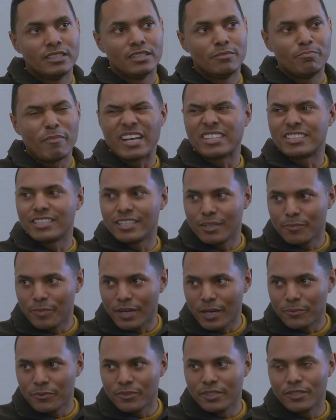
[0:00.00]
Mexican
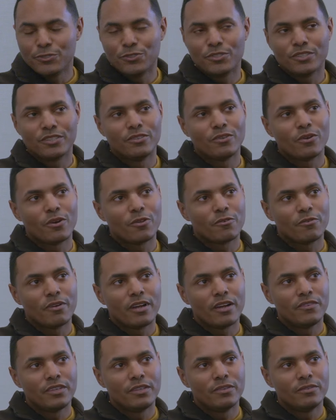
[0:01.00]
population in Arthur
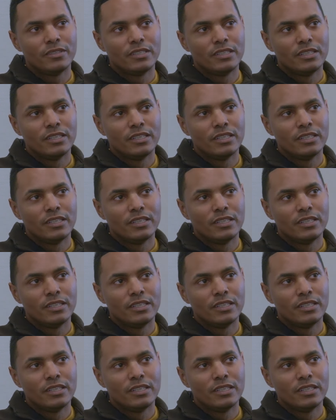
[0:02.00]
Avenue.